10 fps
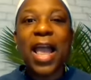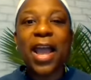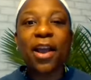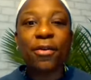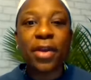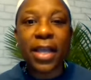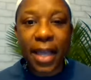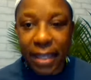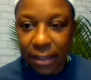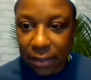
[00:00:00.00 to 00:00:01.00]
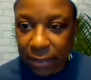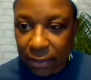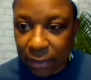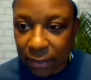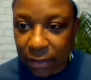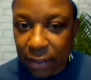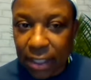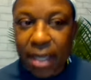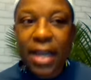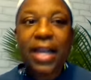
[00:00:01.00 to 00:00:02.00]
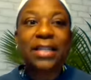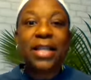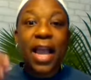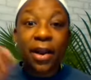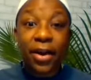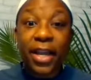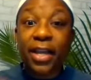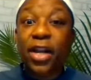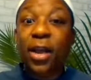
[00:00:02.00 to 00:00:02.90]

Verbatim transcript: Arrogant. It's arrogant.